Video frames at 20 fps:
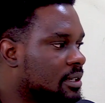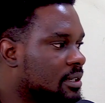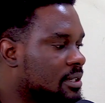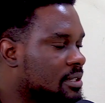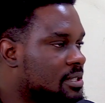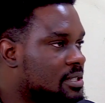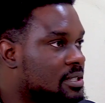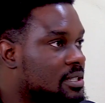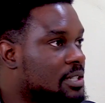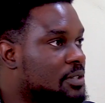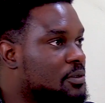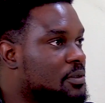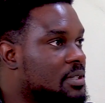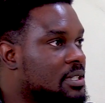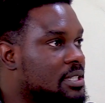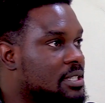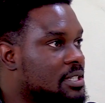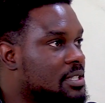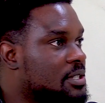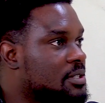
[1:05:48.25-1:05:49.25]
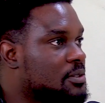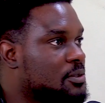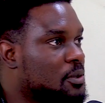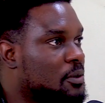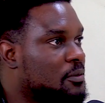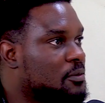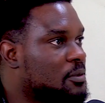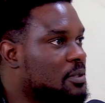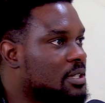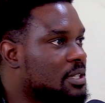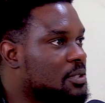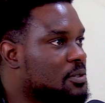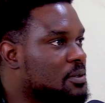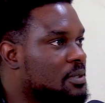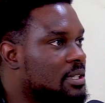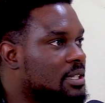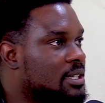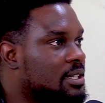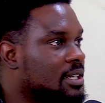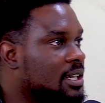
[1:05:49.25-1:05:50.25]
This is literally just software that
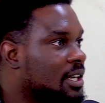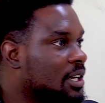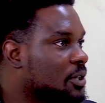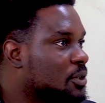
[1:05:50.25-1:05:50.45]
you need.